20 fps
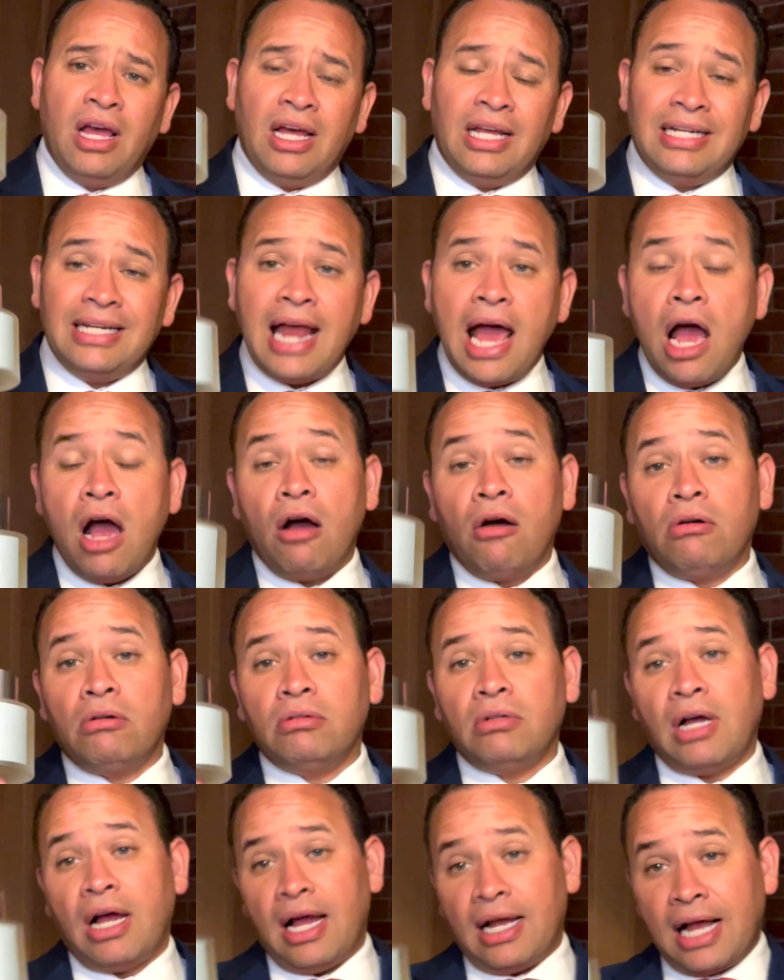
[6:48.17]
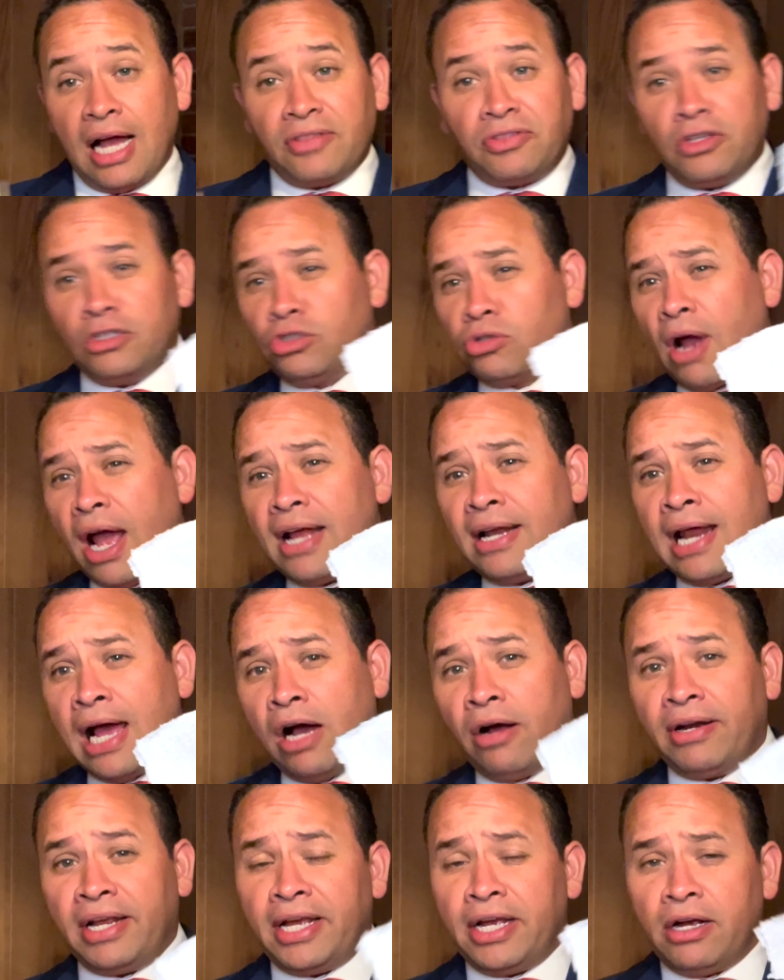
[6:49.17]
Now, I got the dry
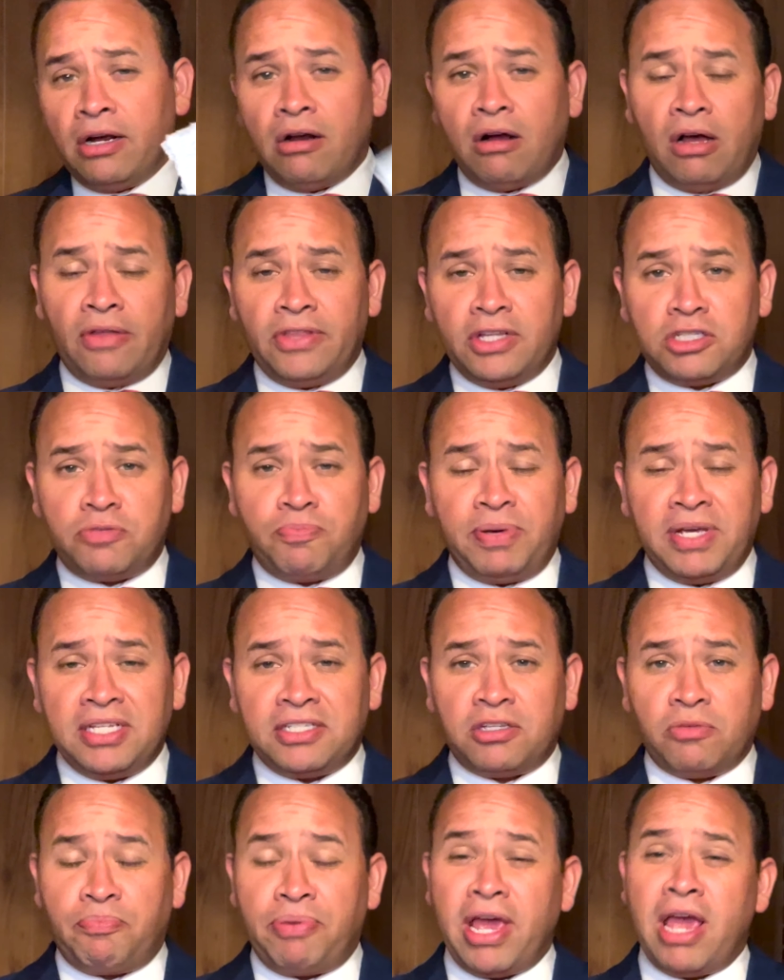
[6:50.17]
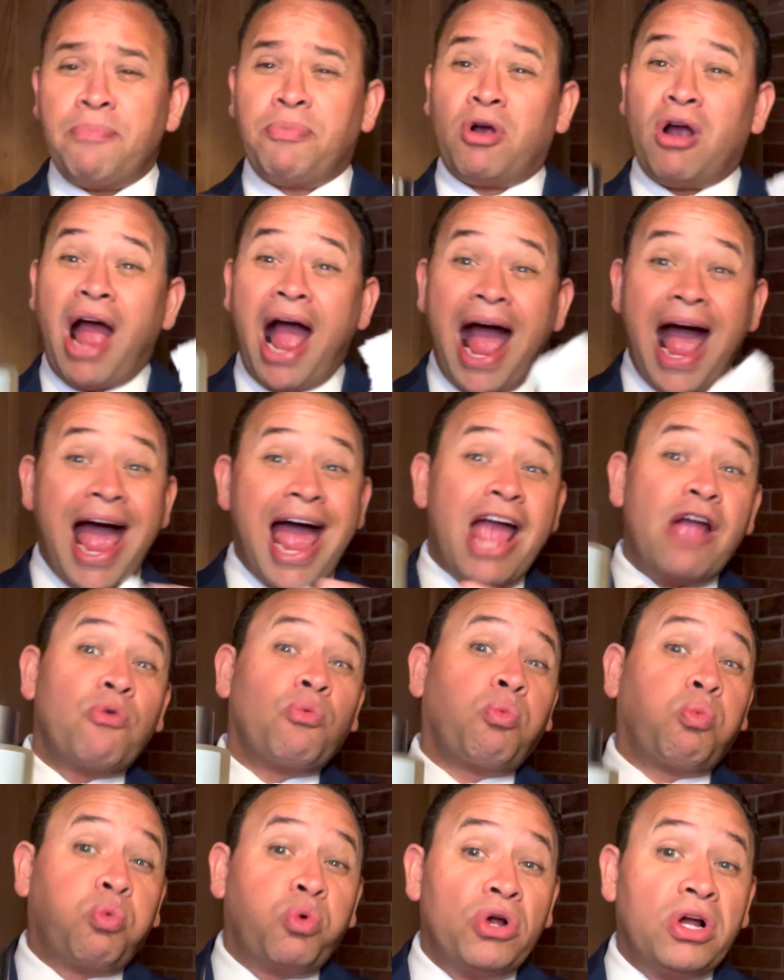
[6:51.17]
down here on this piece of paper. I
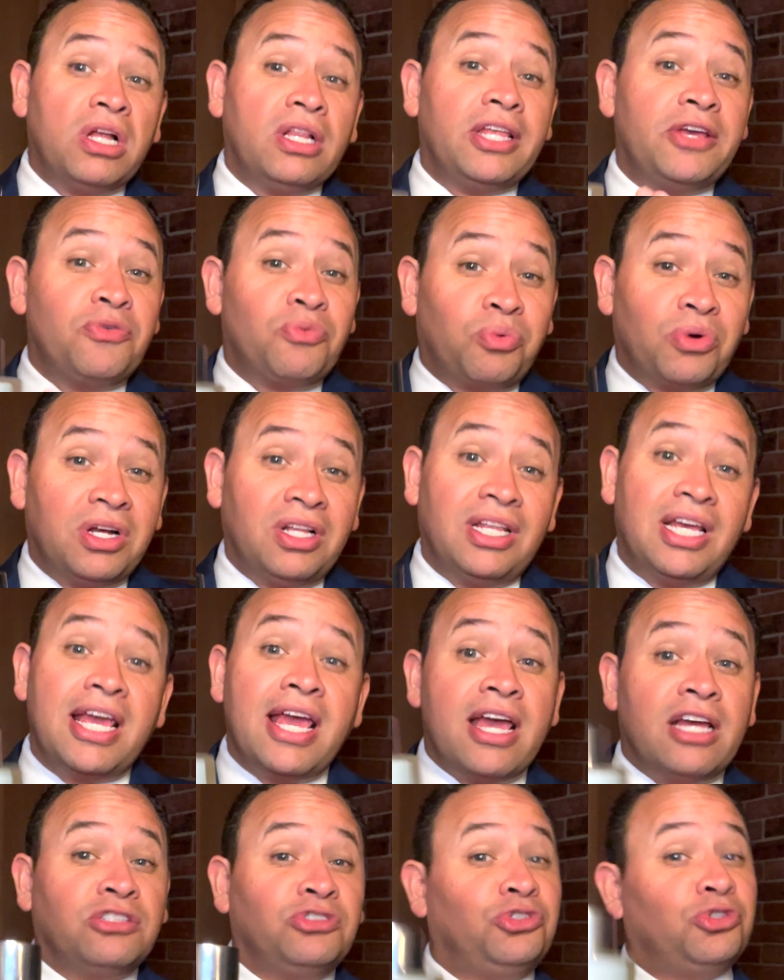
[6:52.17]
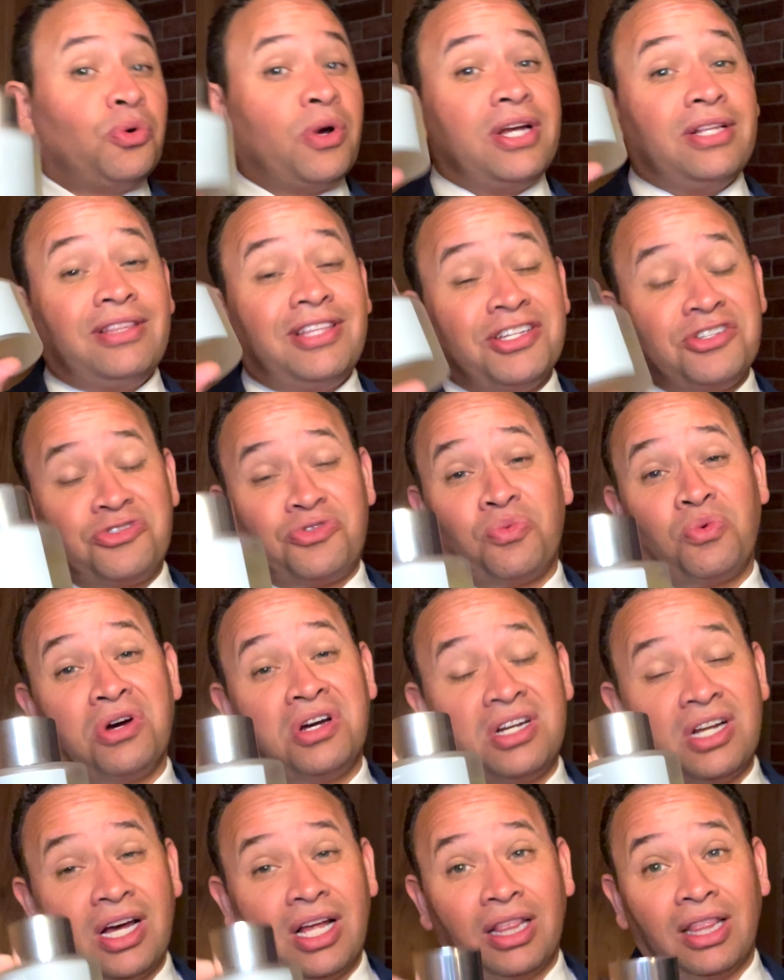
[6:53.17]
really, really enjoyed this
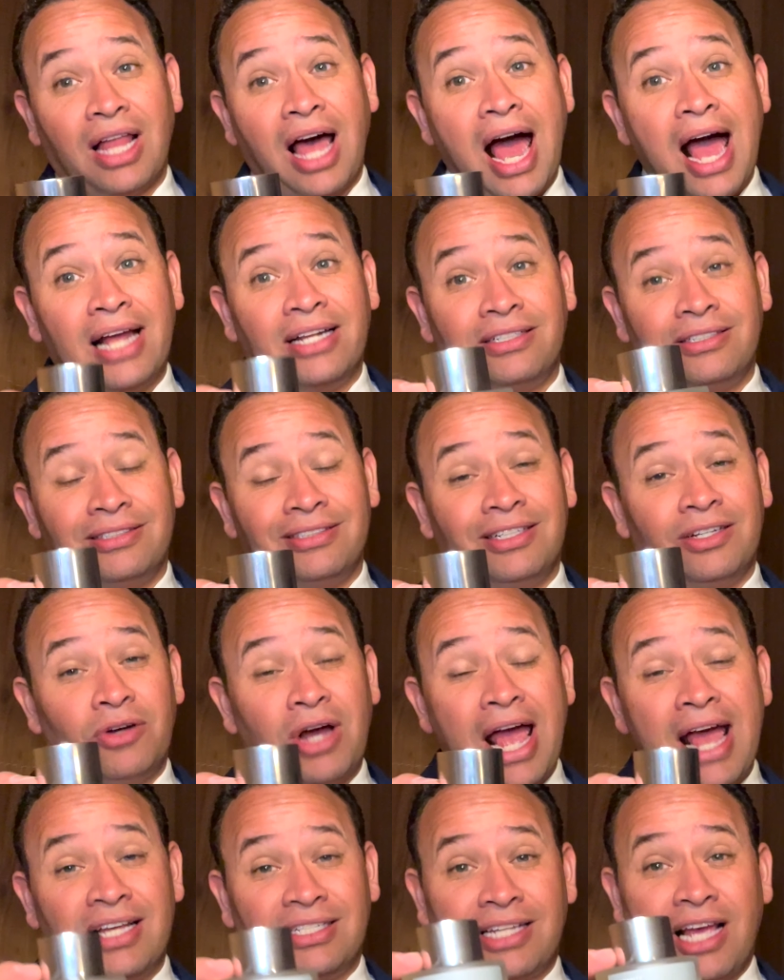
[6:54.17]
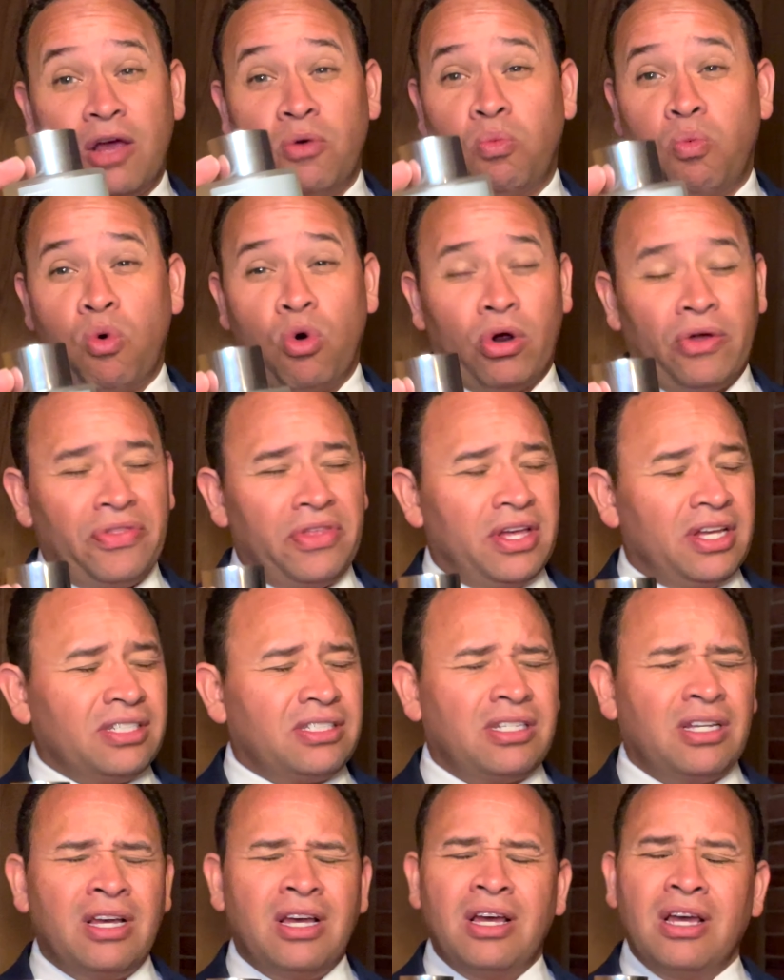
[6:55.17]
one a lot as I wore
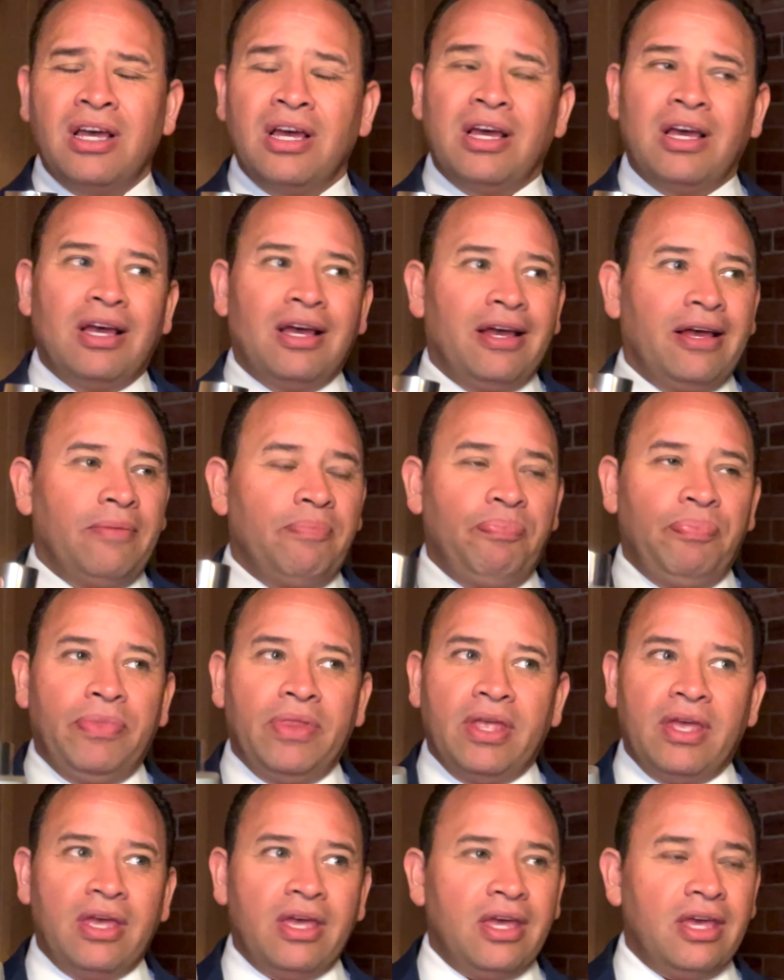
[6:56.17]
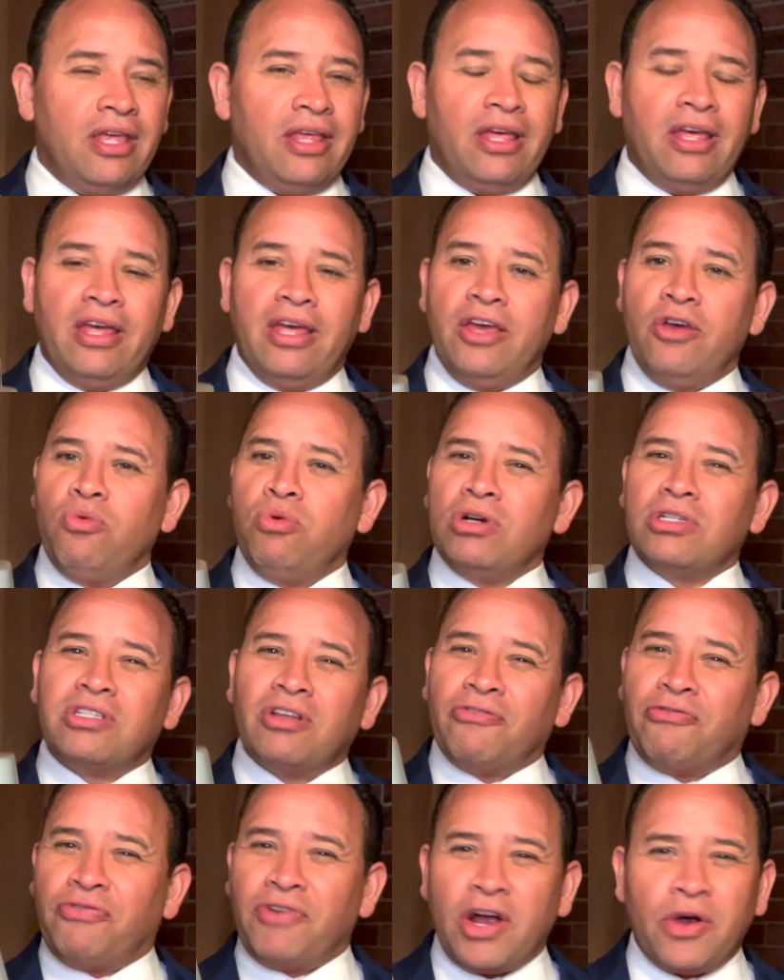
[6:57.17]
this. It was
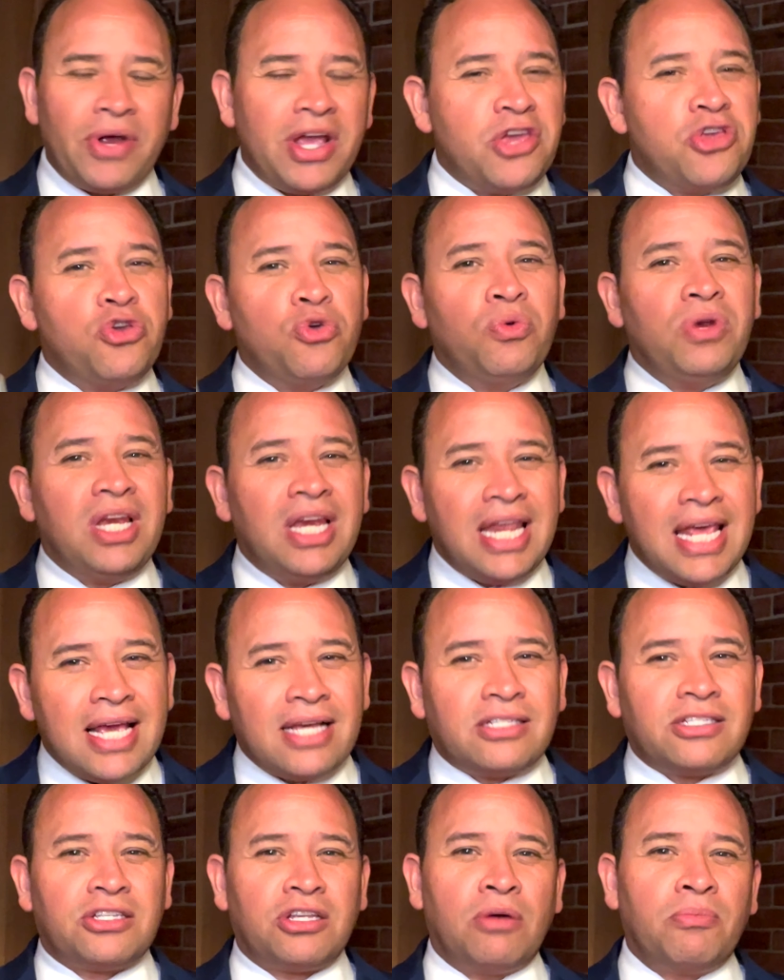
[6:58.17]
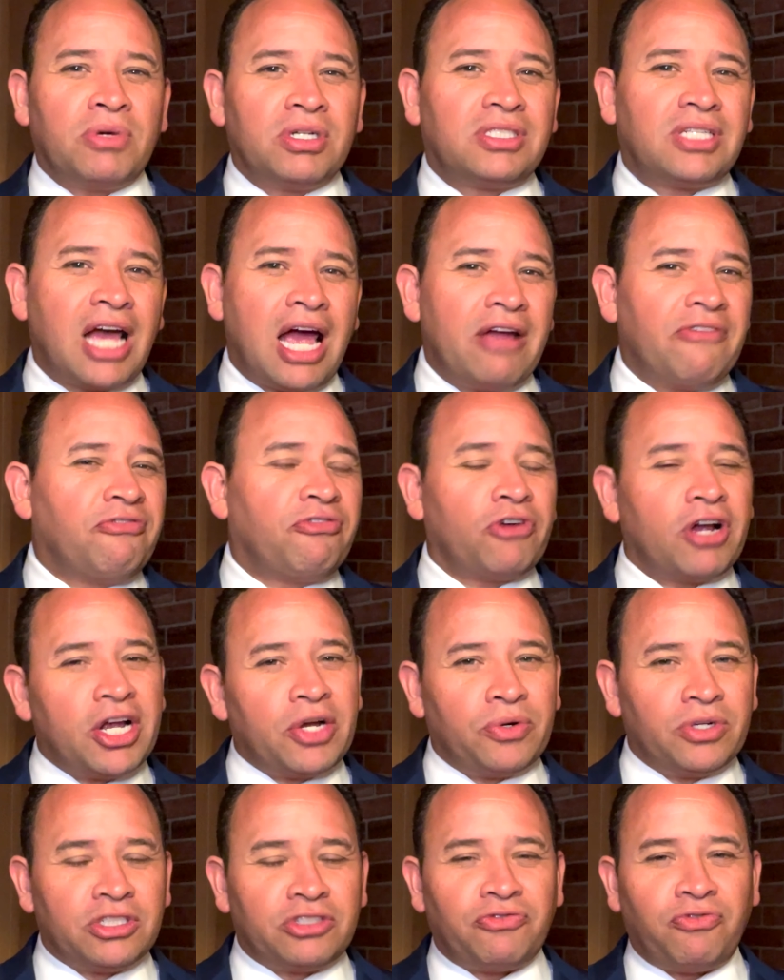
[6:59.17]
a very unique summertime
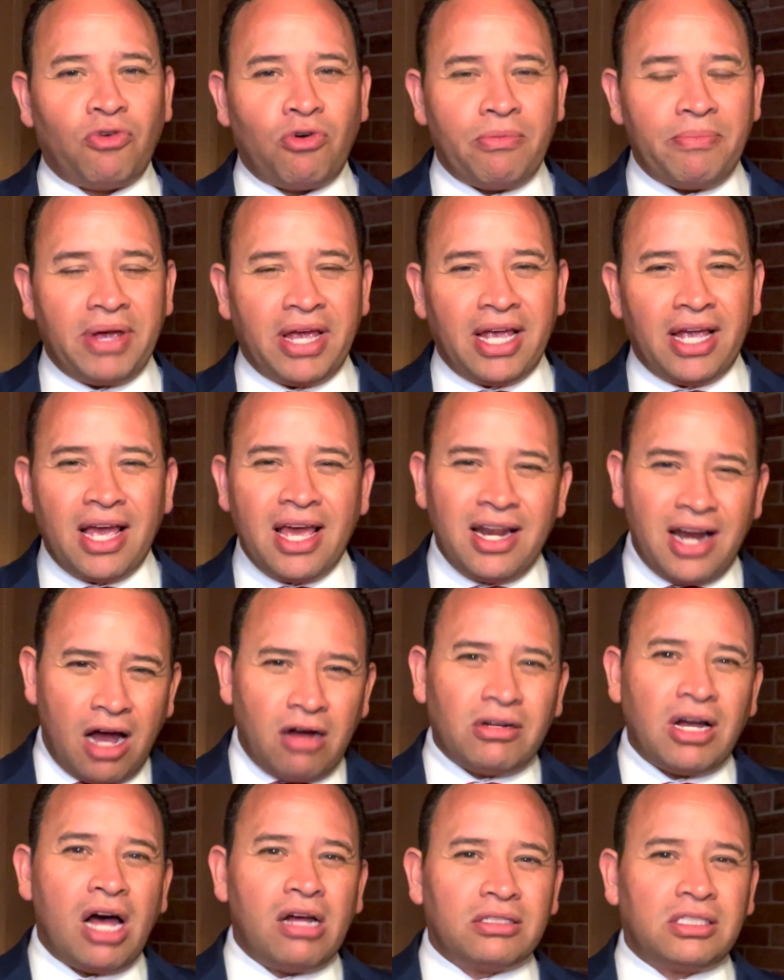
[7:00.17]
fragrance for me, and I'll